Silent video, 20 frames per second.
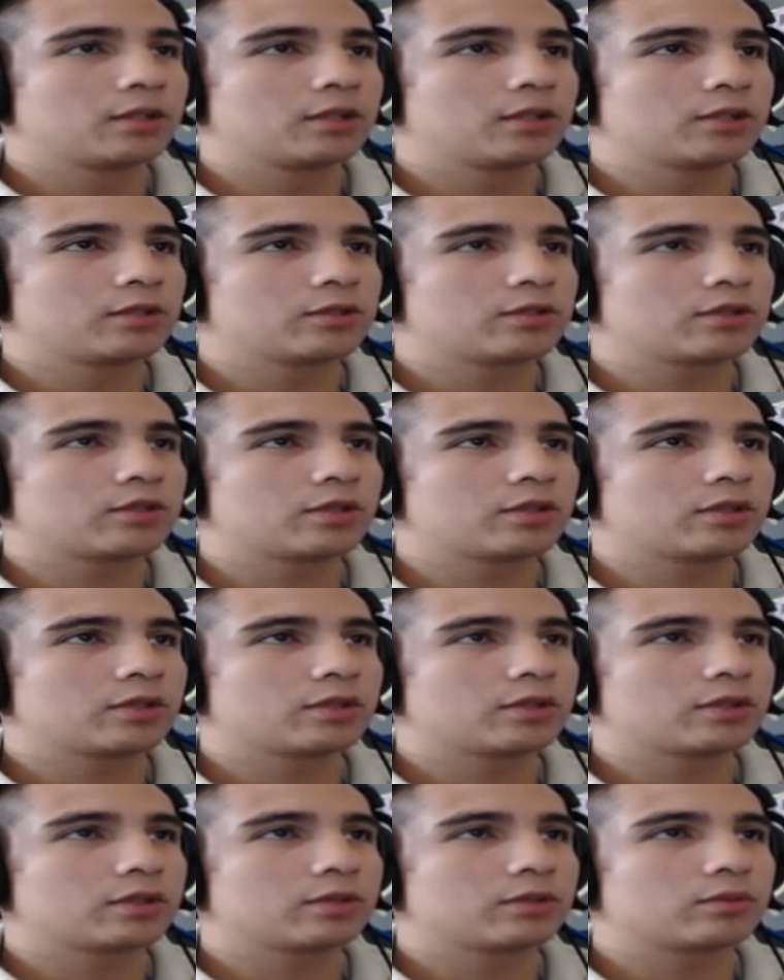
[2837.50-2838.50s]
Here's
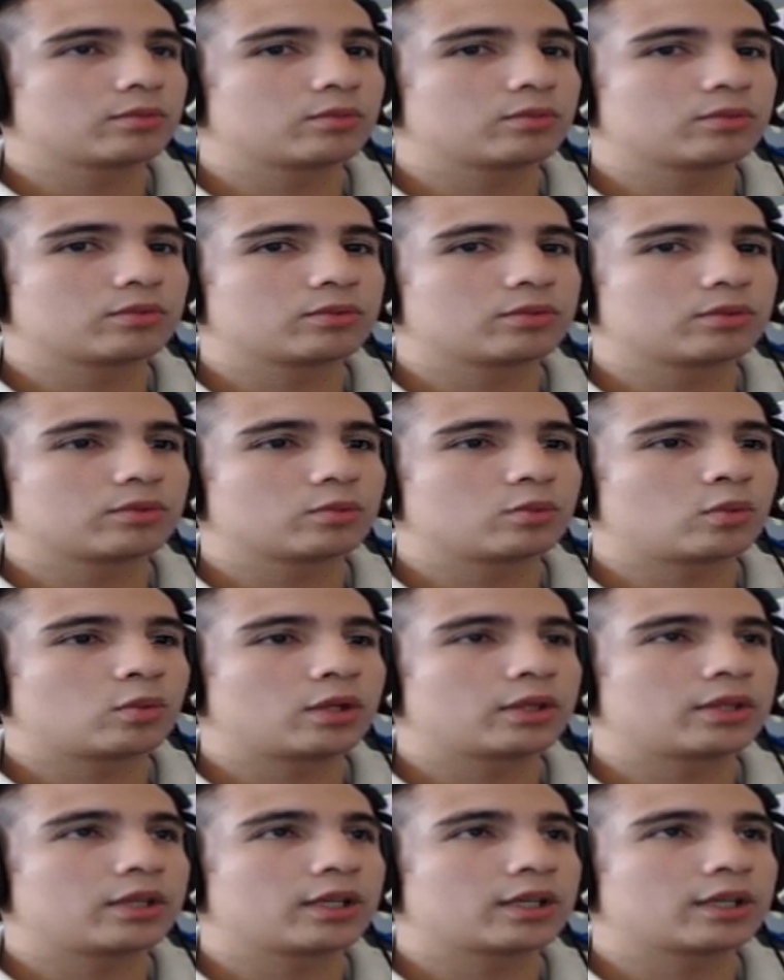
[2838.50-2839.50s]

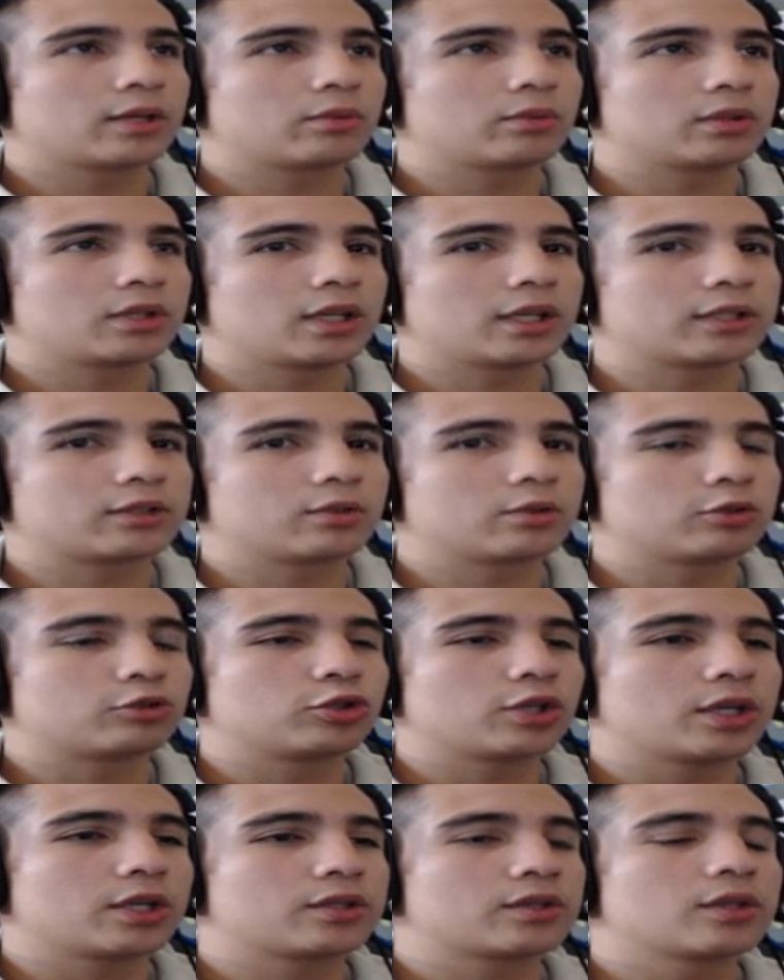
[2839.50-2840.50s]
one thing I would like to
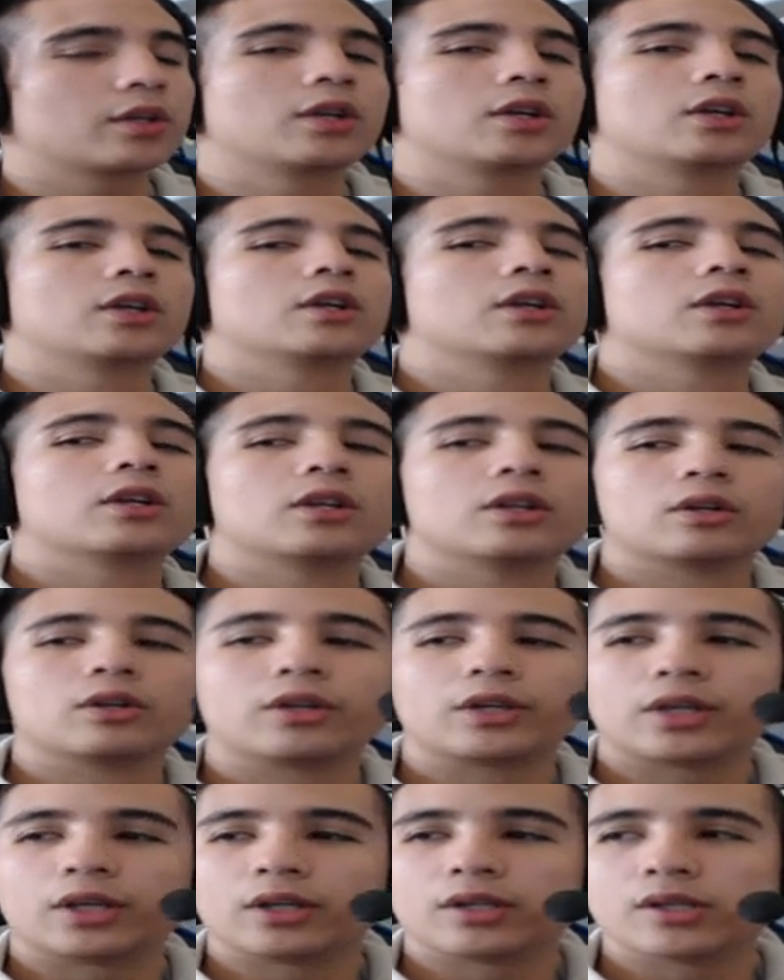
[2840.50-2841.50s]
address
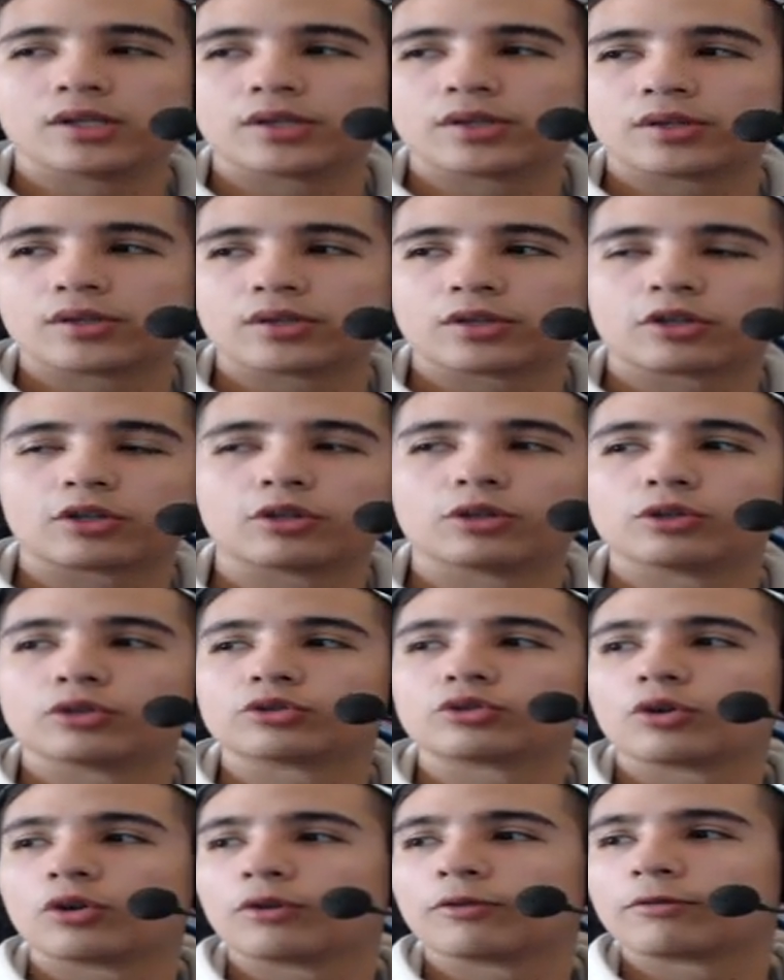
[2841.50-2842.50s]
is
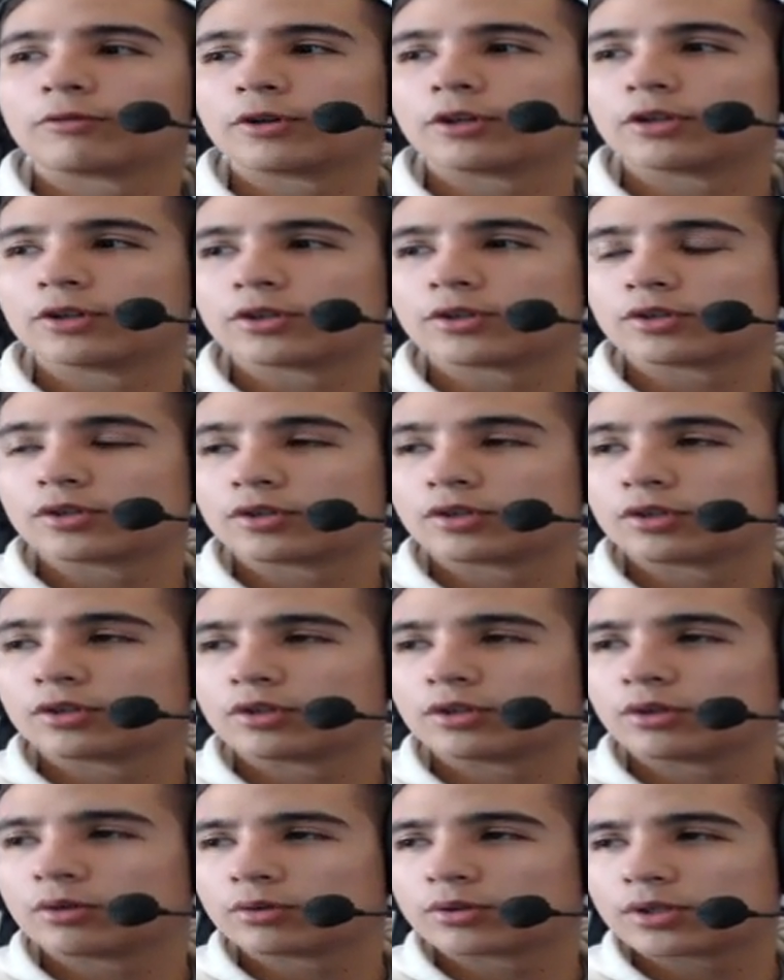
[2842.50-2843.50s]
control first.
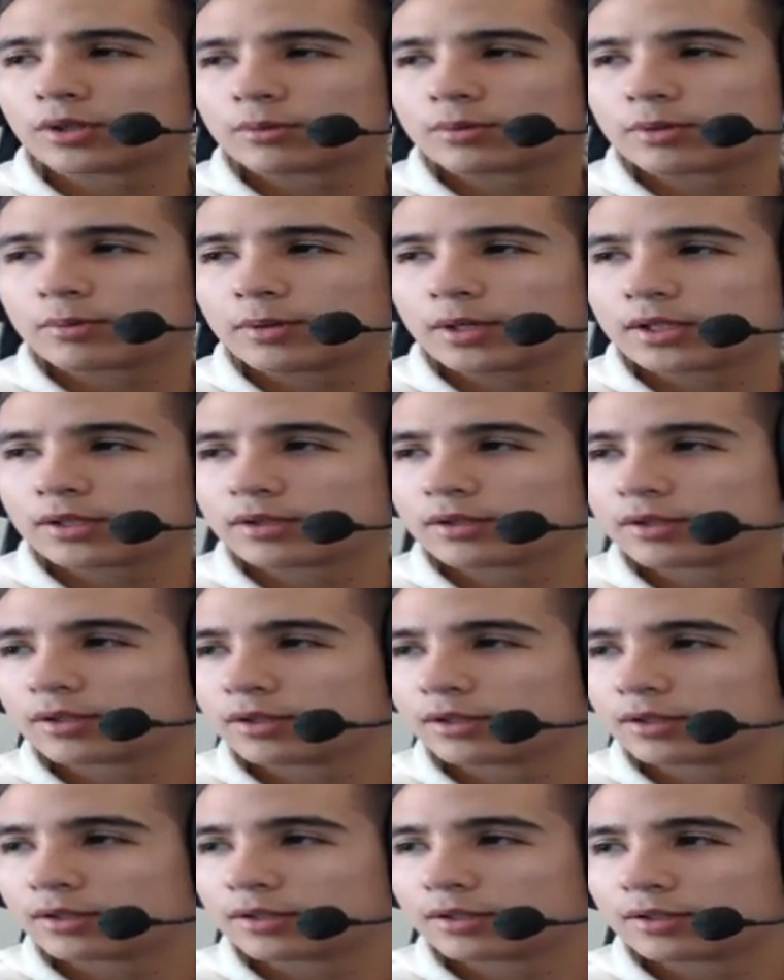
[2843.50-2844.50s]
Yo, what's up, Spence?
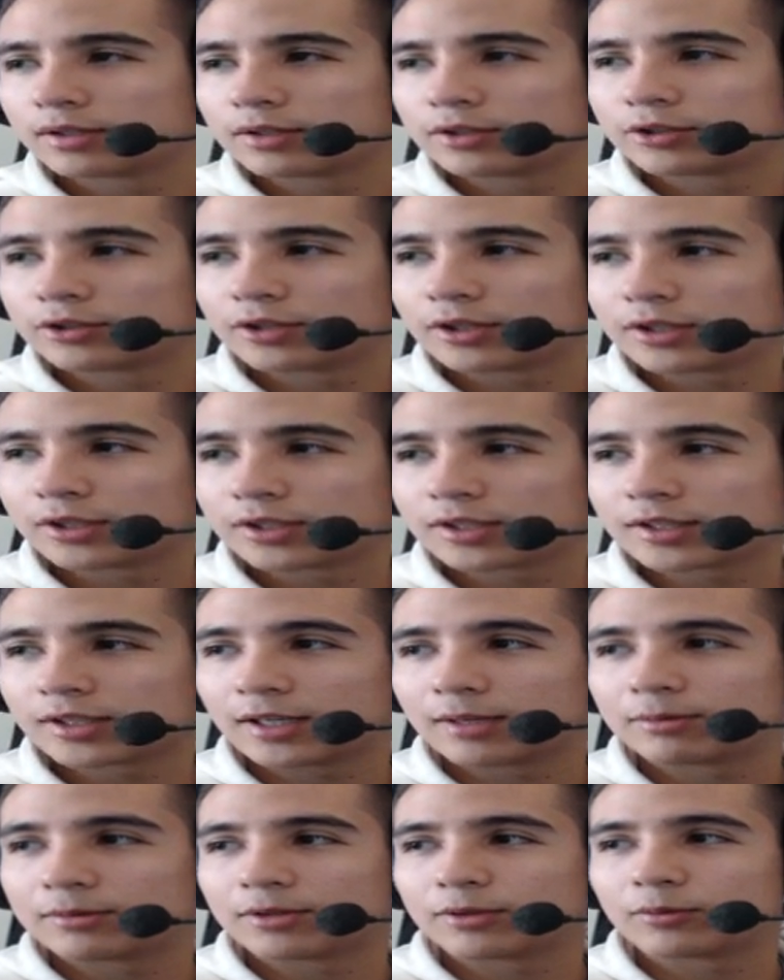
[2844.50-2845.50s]
John
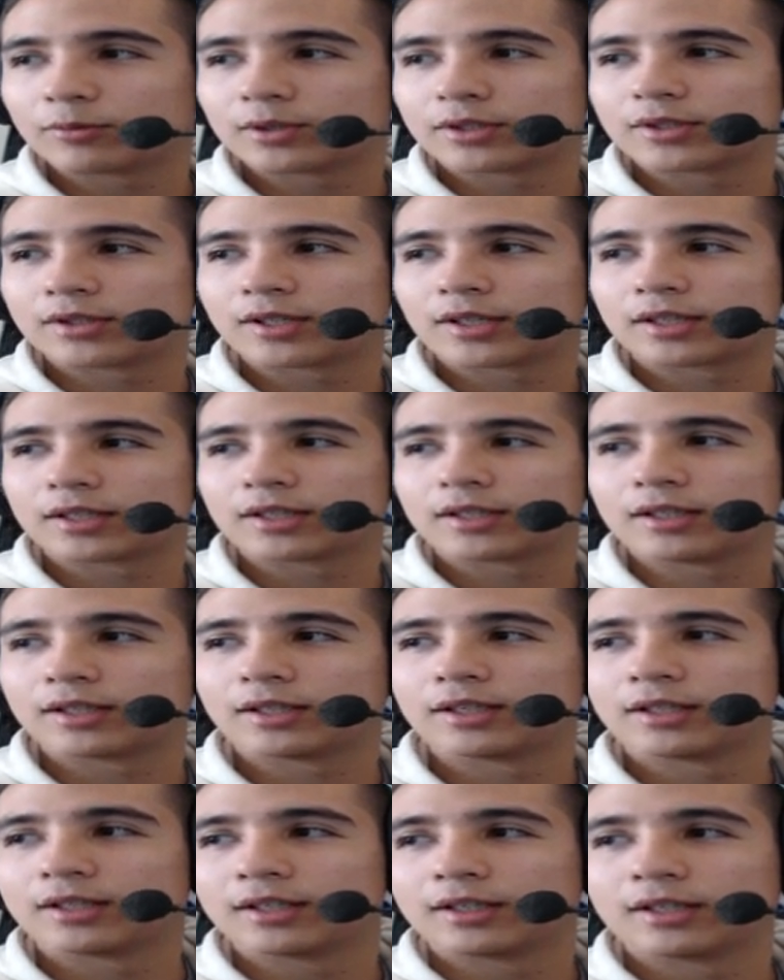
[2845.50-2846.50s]
escaped in 1 second.
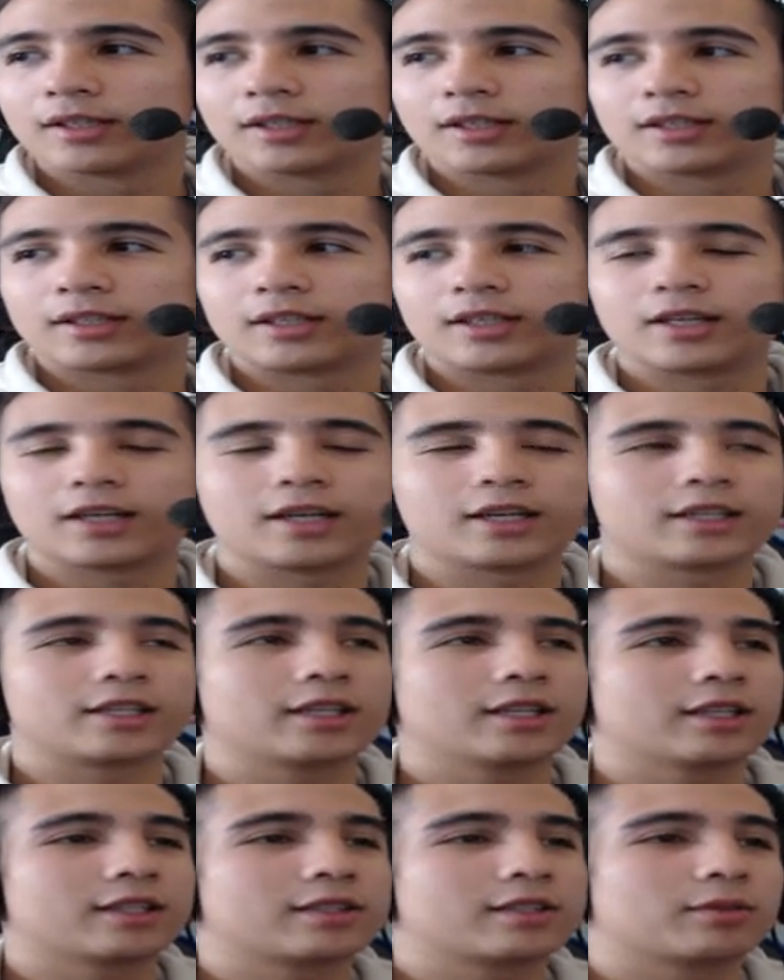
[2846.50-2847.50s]
Yeah,
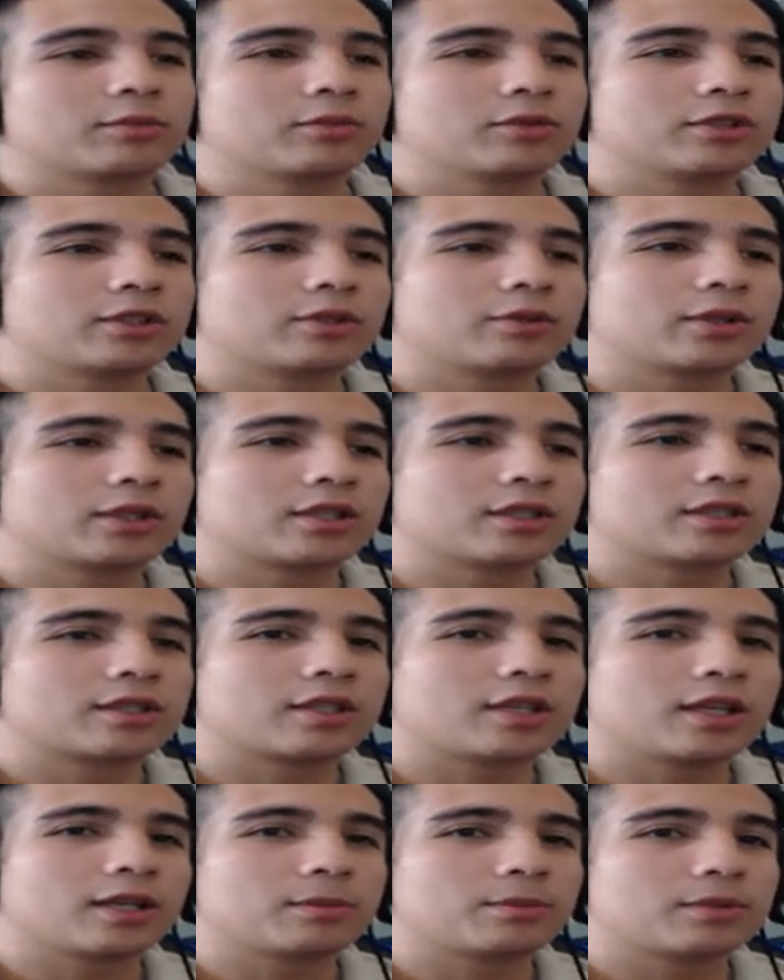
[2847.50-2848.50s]
he had some really quick
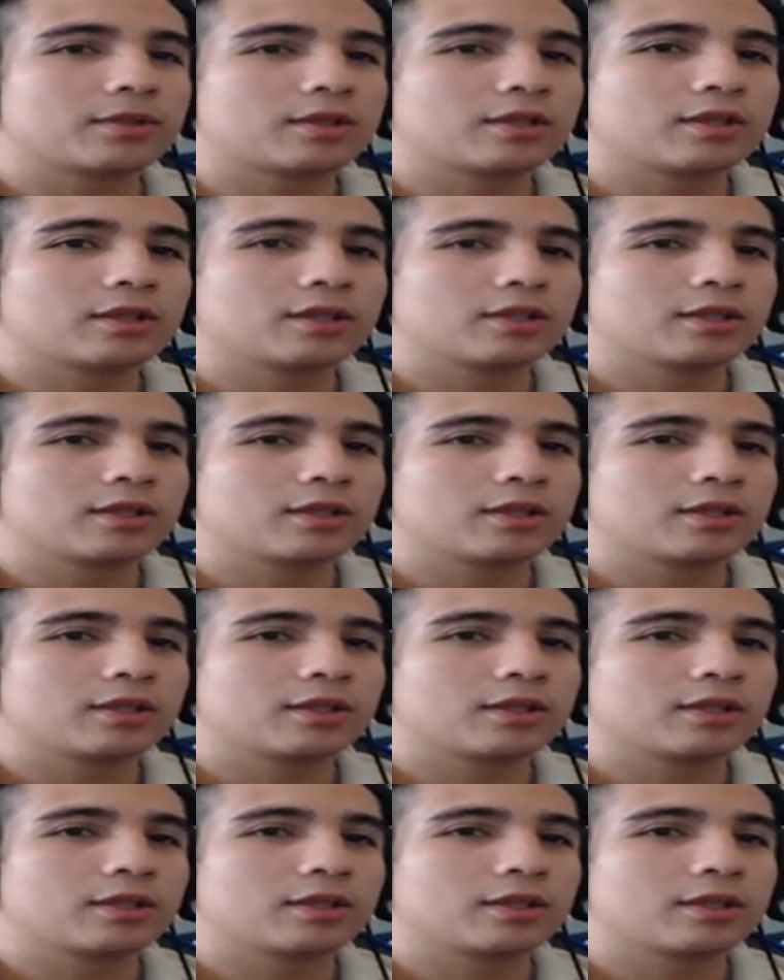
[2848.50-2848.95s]
escapes.